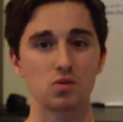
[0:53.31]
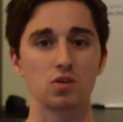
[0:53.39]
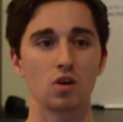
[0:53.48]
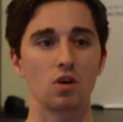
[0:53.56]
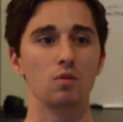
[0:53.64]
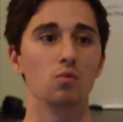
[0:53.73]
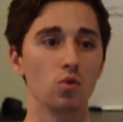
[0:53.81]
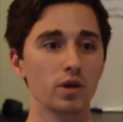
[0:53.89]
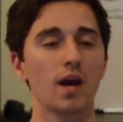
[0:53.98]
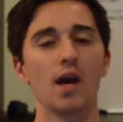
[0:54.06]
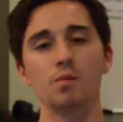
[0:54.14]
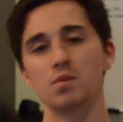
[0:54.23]
so more
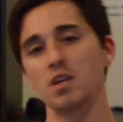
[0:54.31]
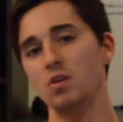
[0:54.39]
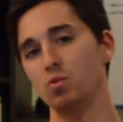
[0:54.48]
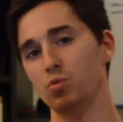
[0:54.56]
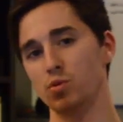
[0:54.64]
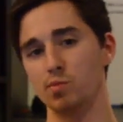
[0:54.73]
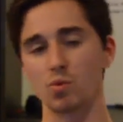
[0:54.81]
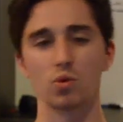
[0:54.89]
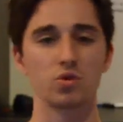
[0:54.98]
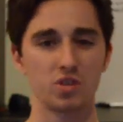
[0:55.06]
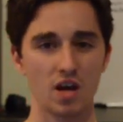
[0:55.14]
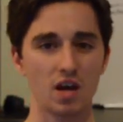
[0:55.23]
games equals
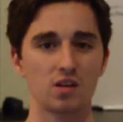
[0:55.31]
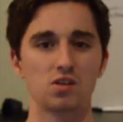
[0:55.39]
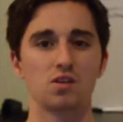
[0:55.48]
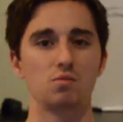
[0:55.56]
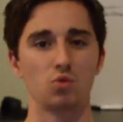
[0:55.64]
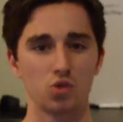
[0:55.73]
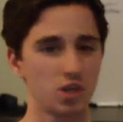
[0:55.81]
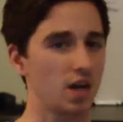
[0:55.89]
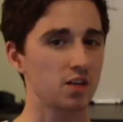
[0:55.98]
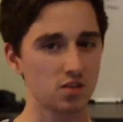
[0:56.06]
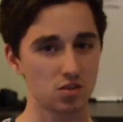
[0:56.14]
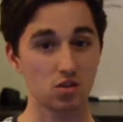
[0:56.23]
more stats and more
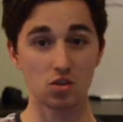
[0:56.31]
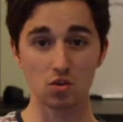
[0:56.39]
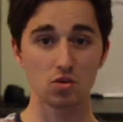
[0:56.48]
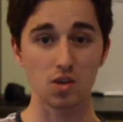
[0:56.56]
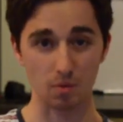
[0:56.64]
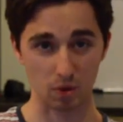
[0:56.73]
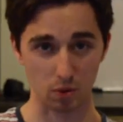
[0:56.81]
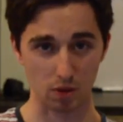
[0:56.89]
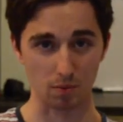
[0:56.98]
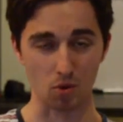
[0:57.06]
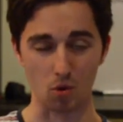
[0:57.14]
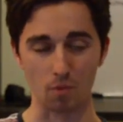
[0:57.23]
chances to do something with
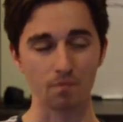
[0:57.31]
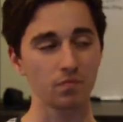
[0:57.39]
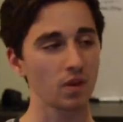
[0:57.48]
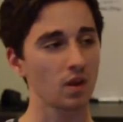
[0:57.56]
the ball.